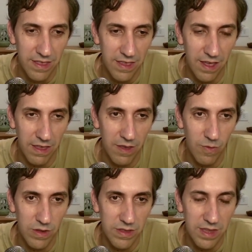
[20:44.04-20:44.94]
Yeah, he
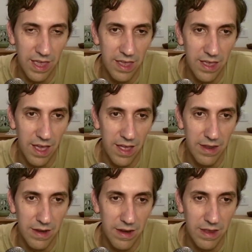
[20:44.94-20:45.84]
will take
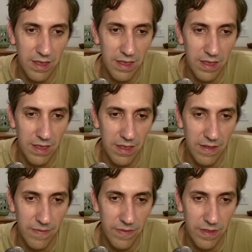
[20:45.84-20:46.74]
and
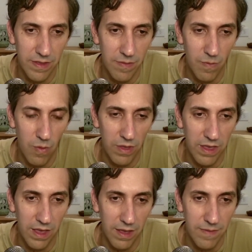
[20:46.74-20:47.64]
move the
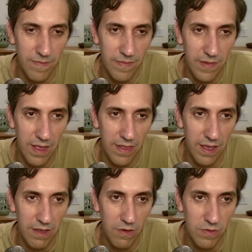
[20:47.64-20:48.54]
king. And
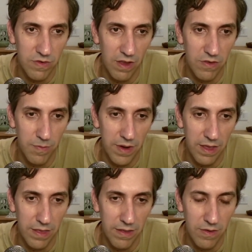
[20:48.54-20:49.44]
then he will try to
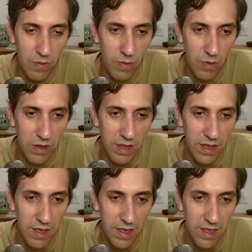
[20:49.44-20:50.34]
play rook
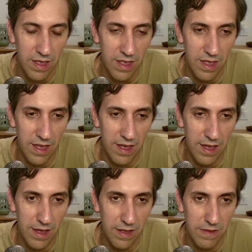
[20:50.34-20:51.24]

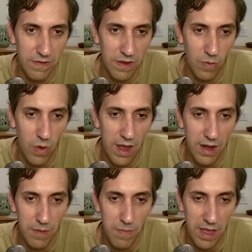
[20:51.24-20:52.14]
G1
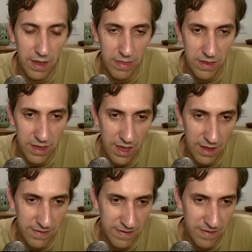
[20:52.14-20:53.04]
and invade.
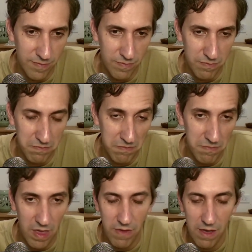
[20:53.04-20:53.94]
Yes.
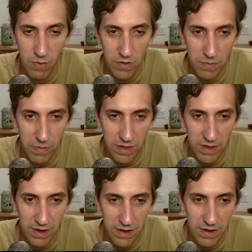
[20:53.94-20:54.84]
Maybe I was a bit
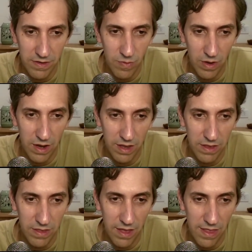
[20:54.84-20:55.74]
careless when I
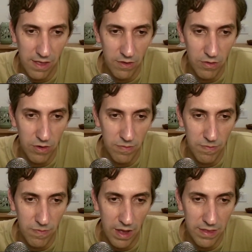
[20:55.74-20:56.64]
did that. I don't know.
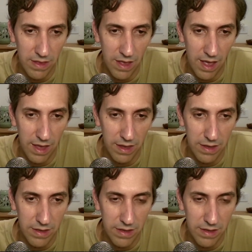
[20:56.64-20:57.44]
But I